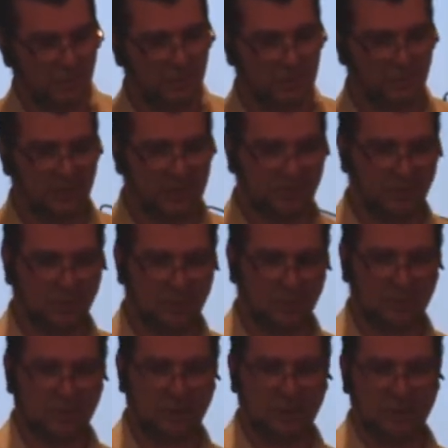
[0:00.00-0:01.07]
We should
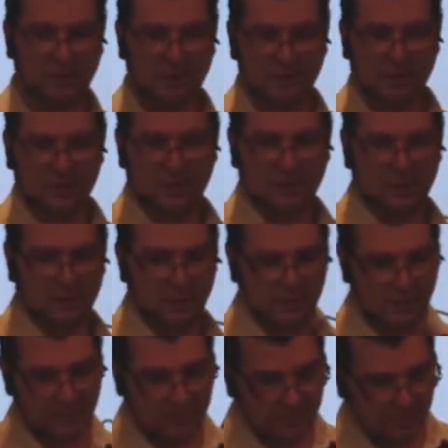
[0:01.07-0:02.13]
never
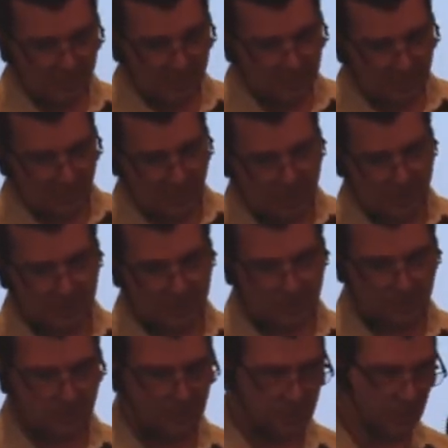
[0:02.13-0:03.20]

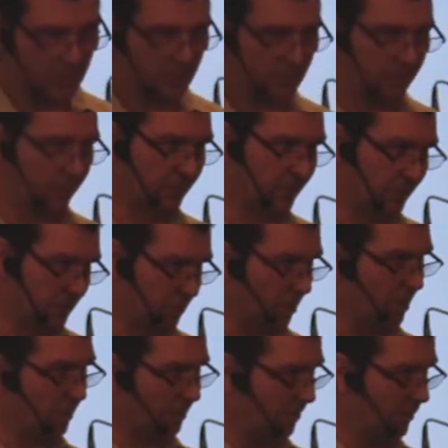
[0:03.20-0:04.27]
underestimate the
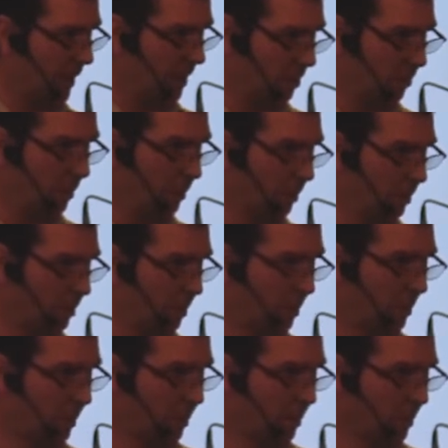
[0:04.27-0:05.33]
destructive power
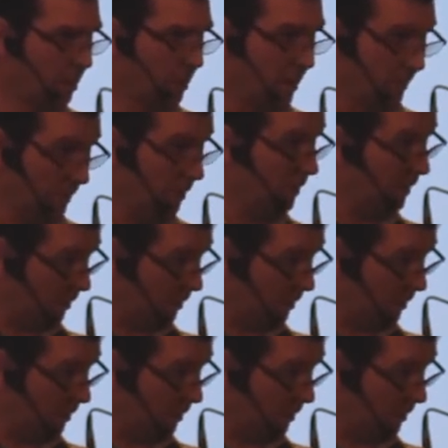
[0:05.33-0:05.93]
of our